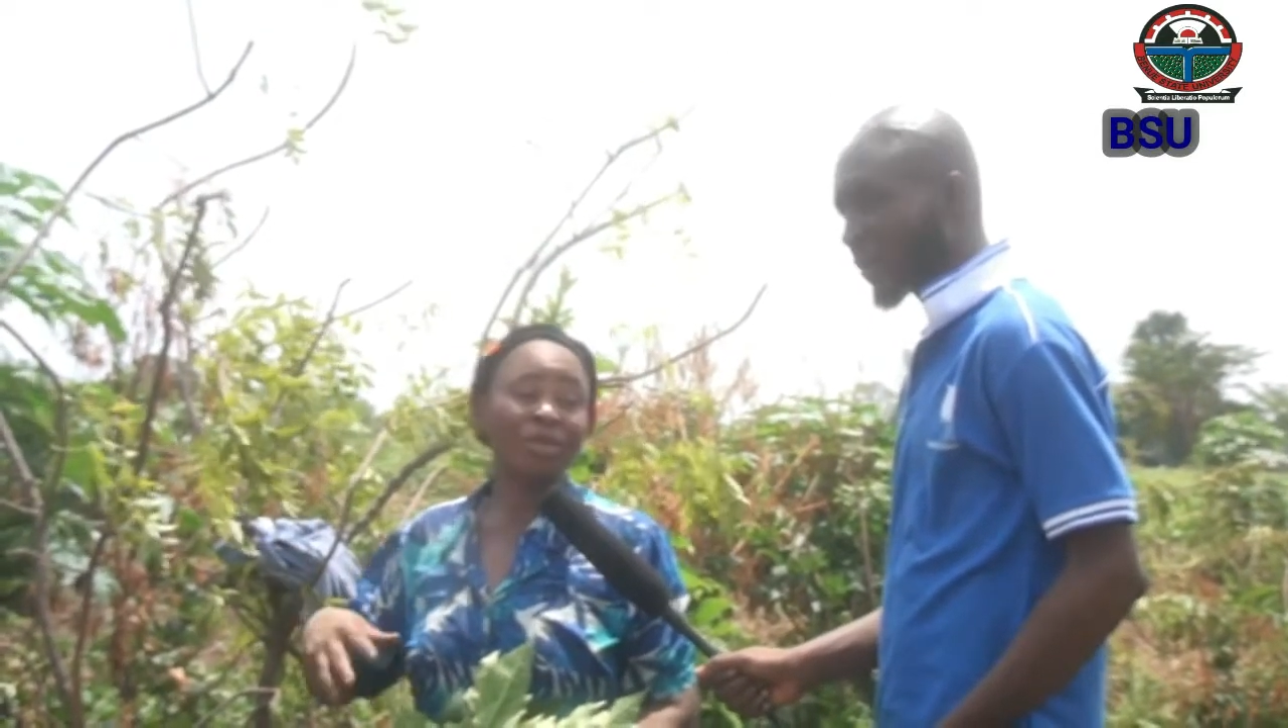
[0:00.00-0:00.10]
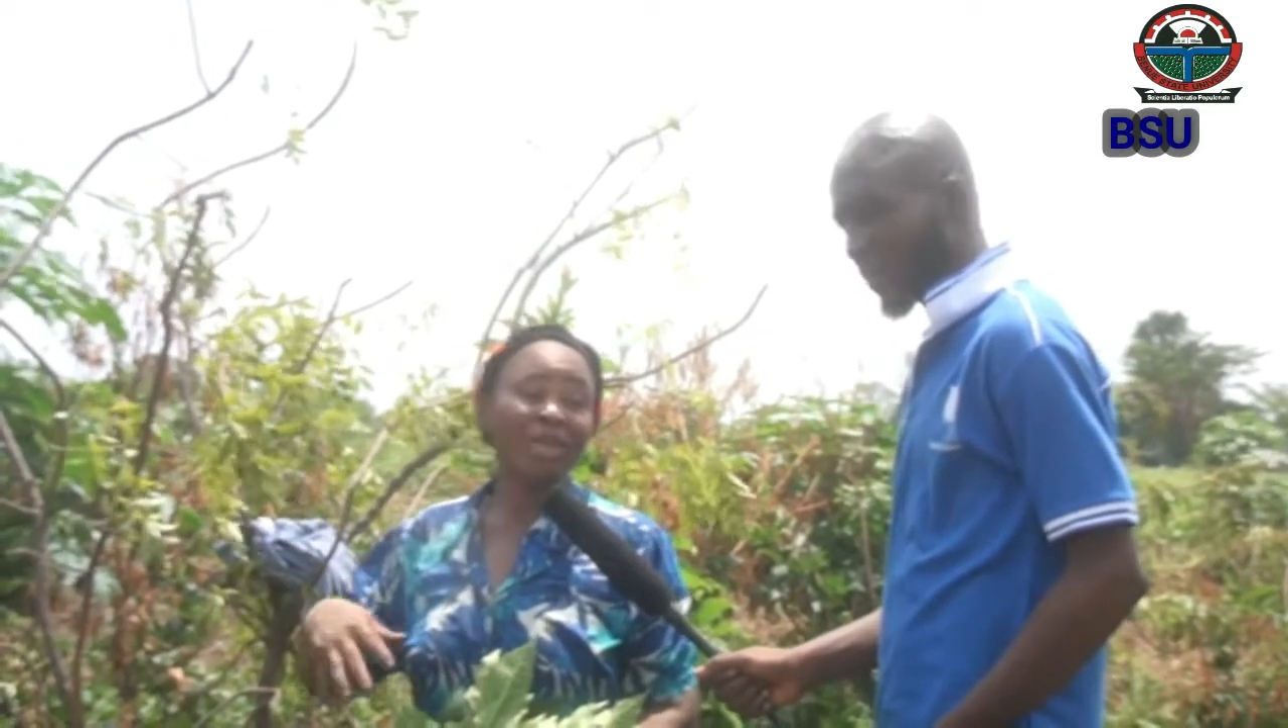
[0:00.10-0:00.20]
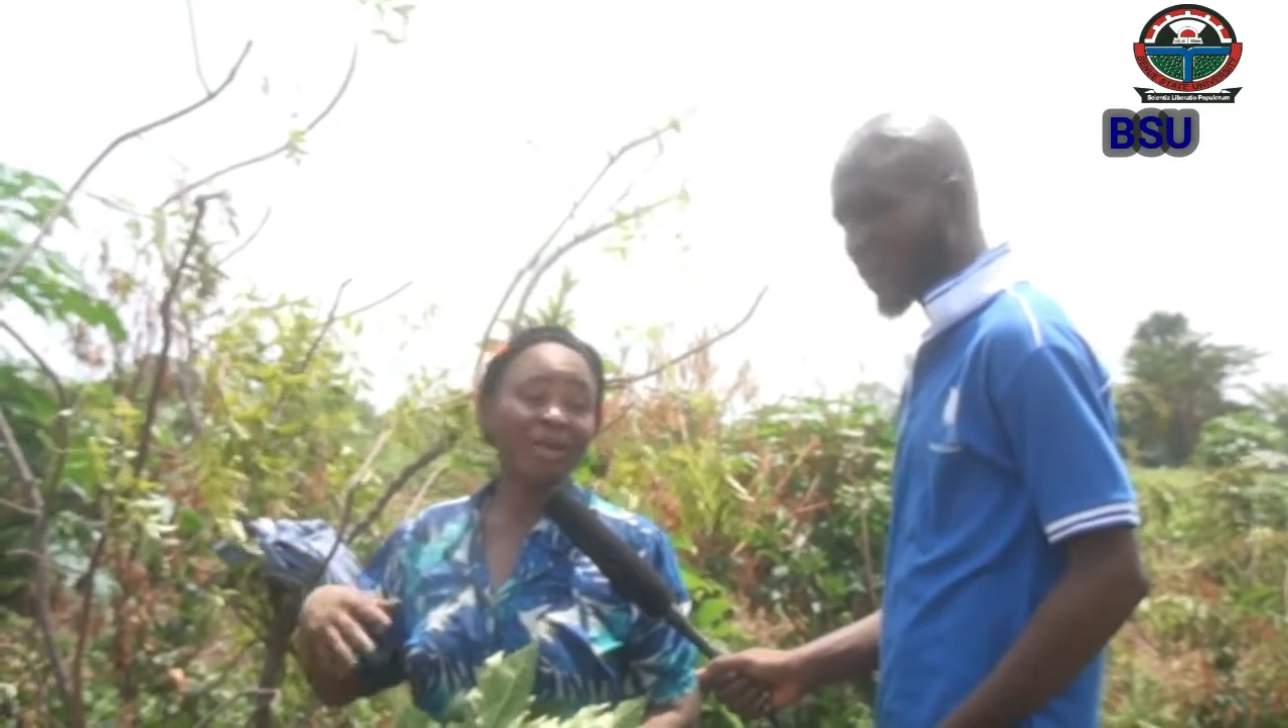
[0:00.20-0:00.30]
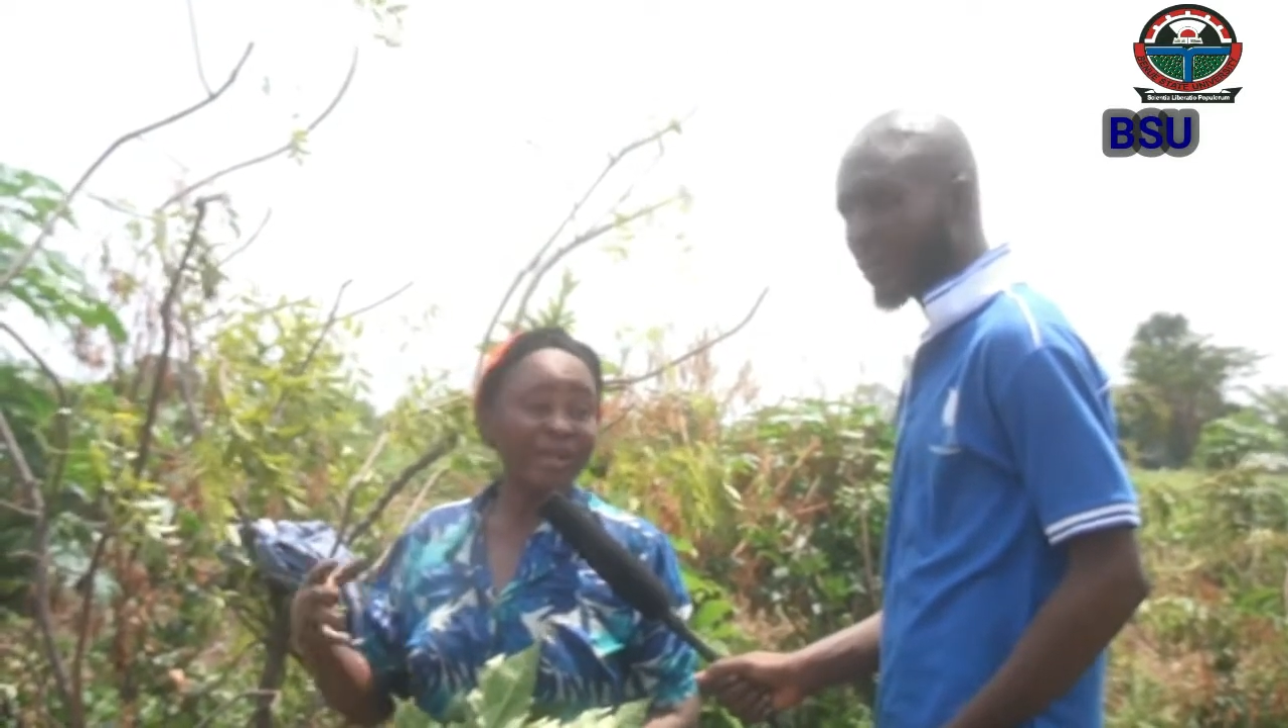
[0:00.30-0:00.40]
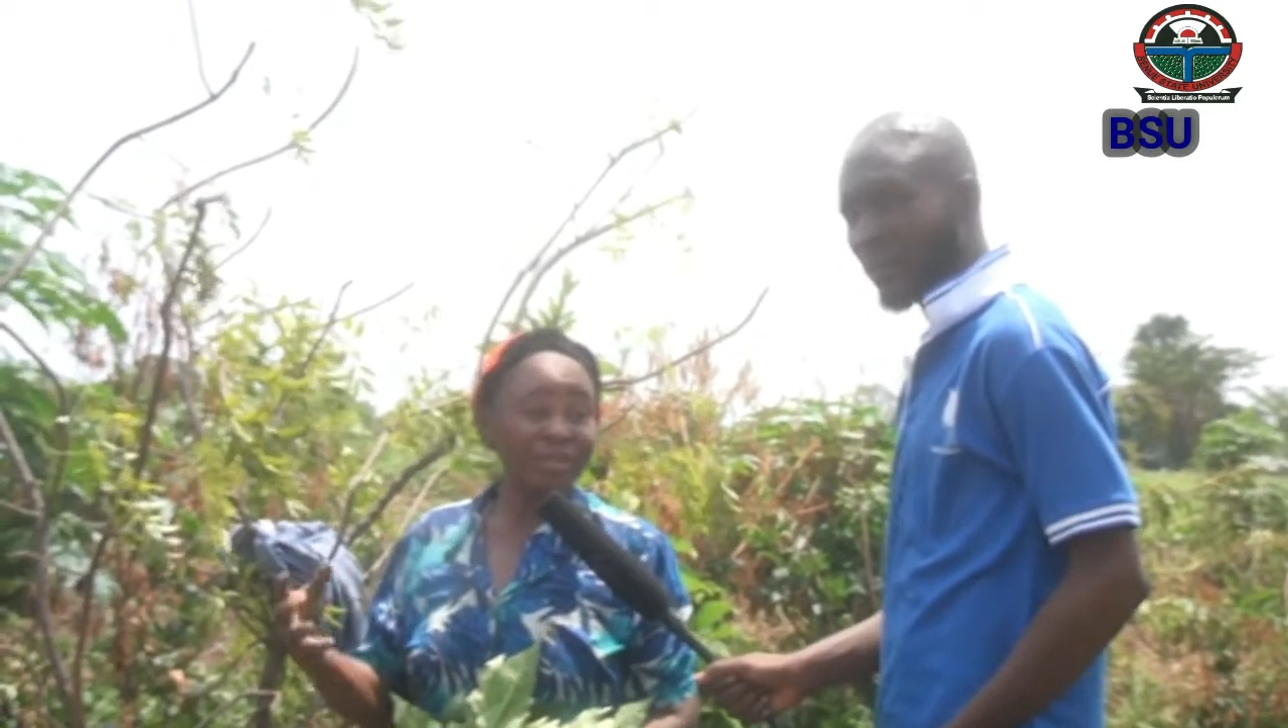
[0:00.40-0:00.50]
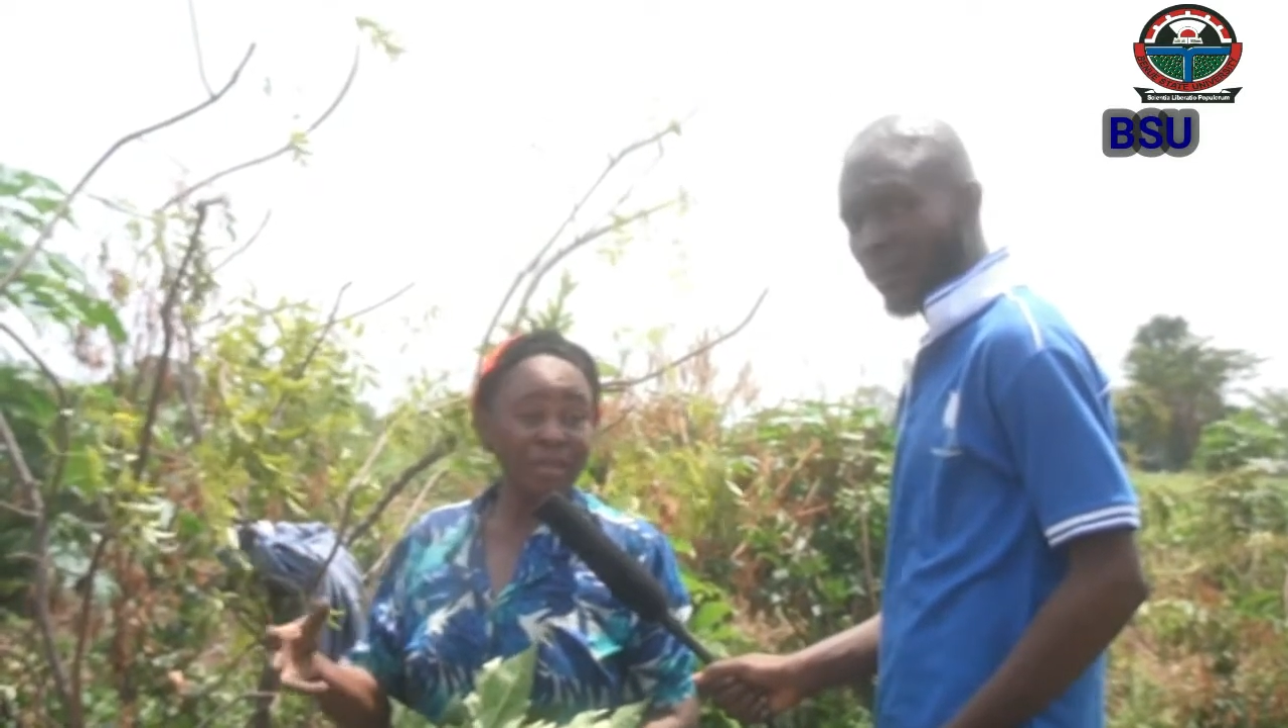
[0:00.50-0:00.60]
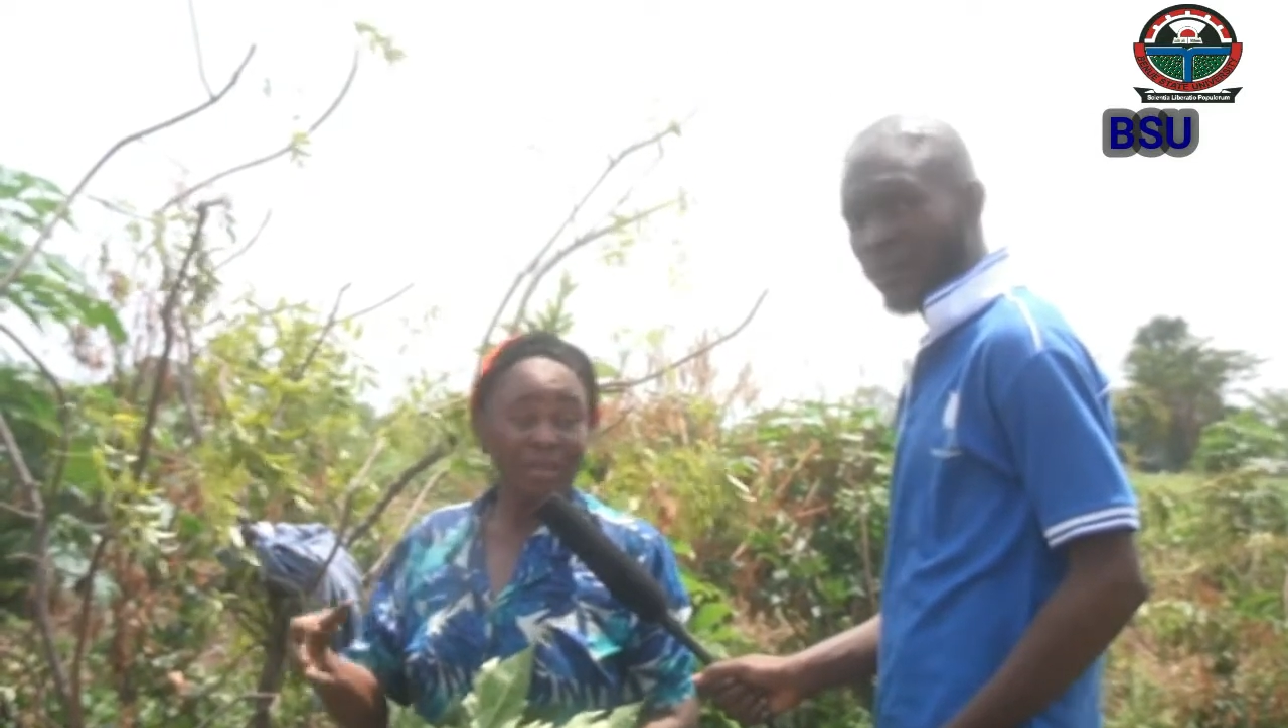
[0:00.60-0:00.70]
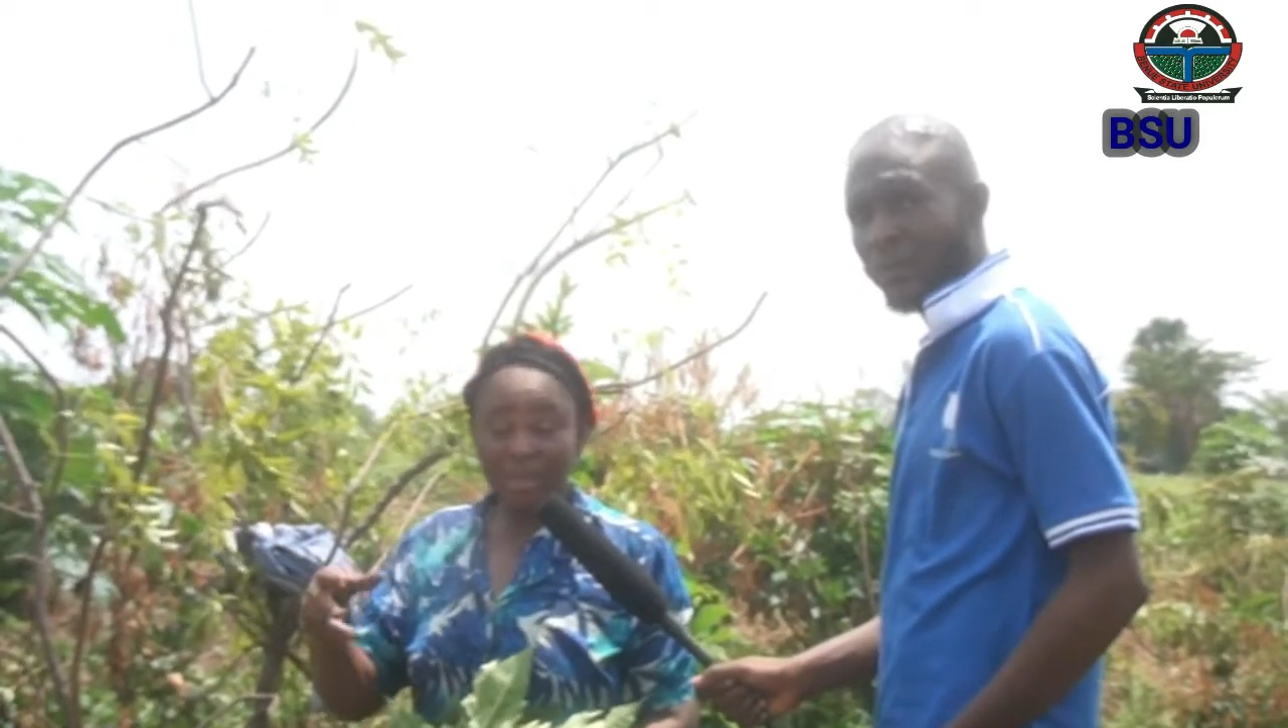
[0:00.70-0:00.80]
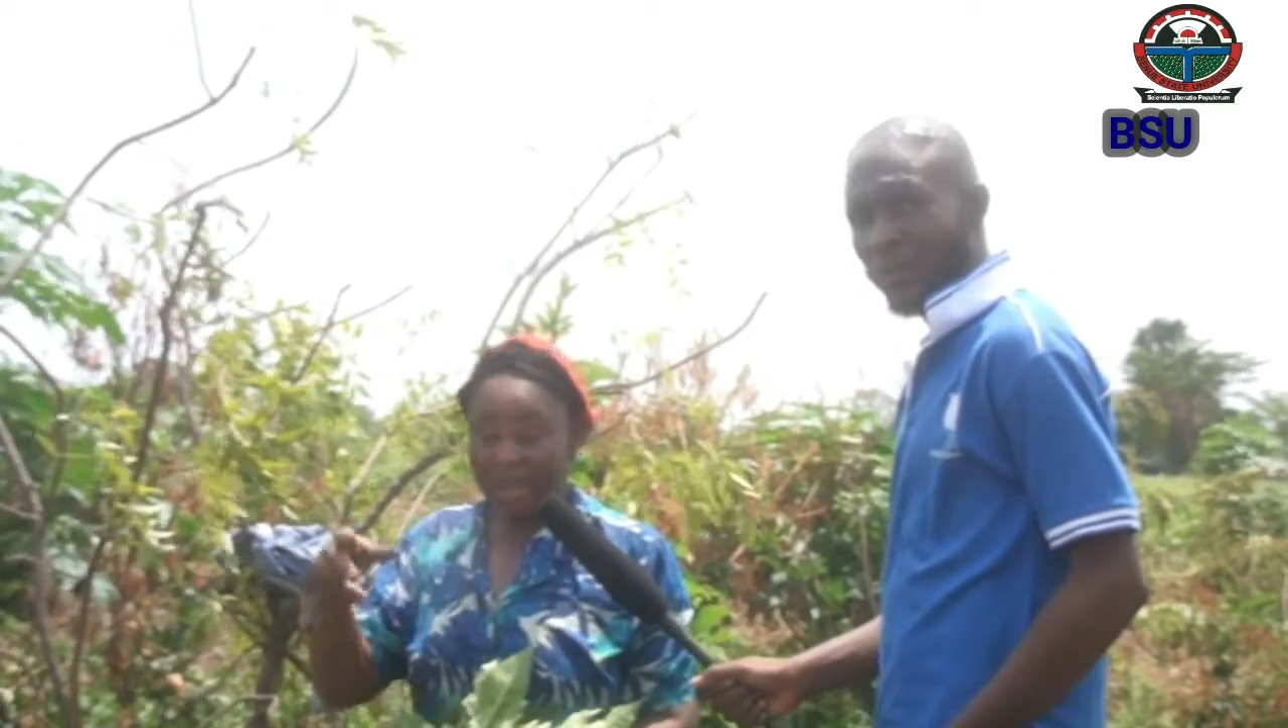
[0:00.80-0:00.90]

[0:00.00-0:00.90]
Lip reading: undergraduate,